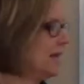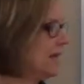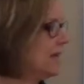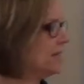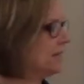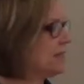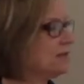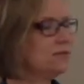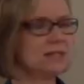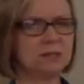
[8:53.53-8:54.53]
He
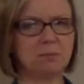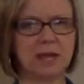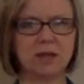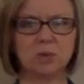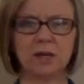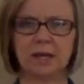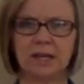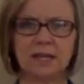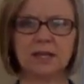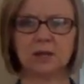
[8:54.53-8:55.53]
leaves this banquet and
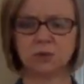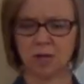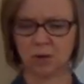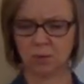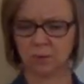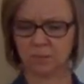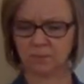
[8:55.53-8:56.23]
he goes home.